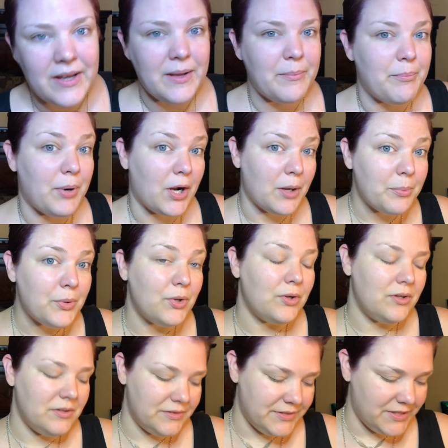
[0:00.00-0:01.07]
purple,
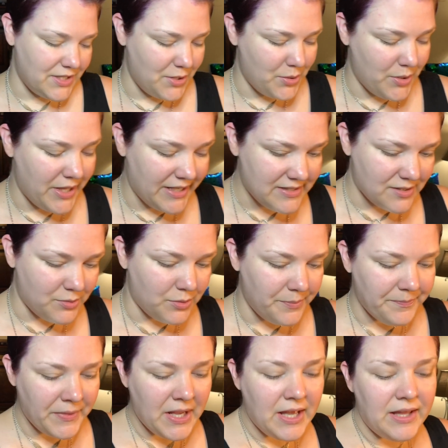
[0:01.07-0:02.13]
so that's cool.
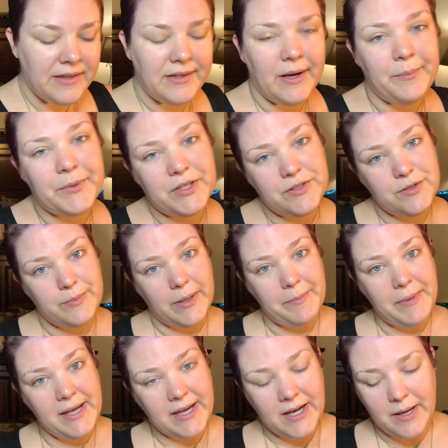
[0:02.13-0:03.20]
Now I'm gonna do my
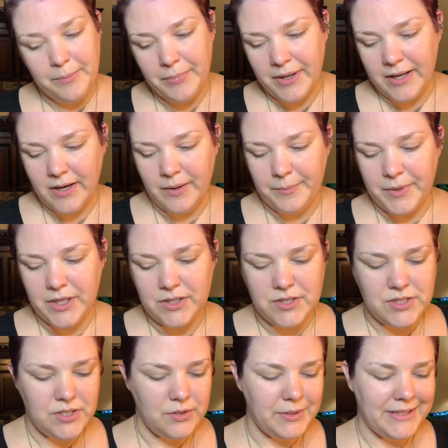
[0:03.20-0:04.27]
makeup and I'm gonna
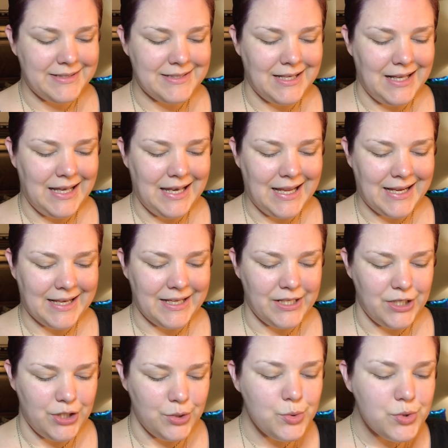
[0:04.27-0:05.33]
do it like I
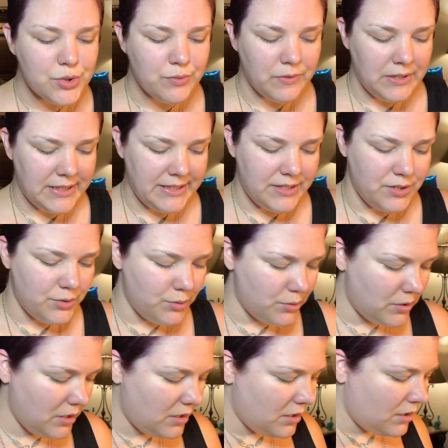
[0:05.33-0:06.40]
usually
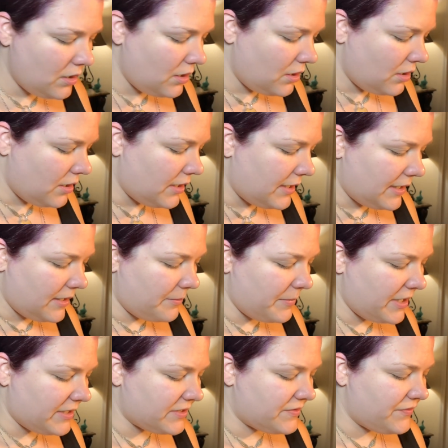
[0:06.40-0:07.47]
do.
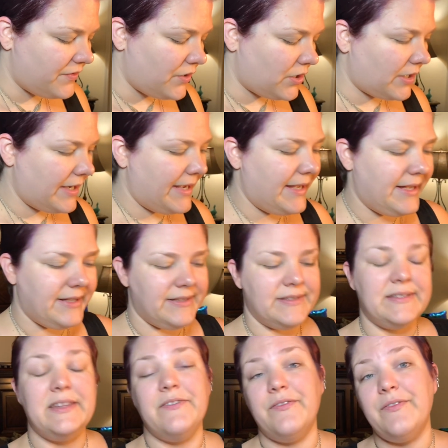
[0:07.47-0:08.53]
As far as
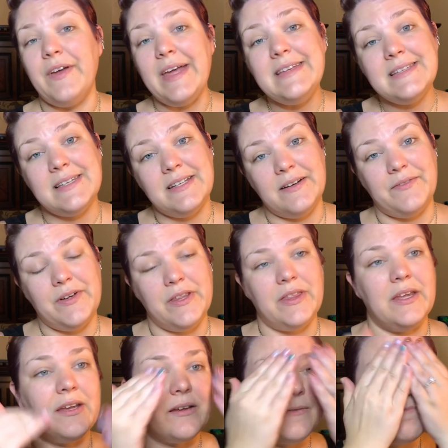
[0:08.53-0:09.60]
the face and
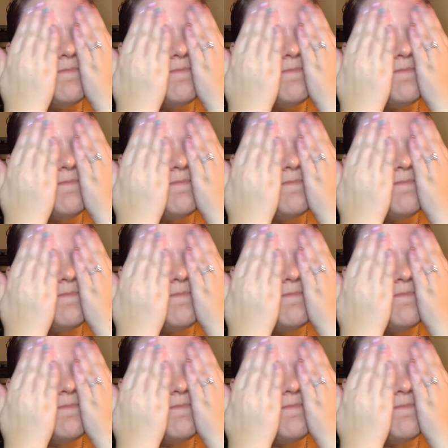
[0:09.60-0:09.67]
everything,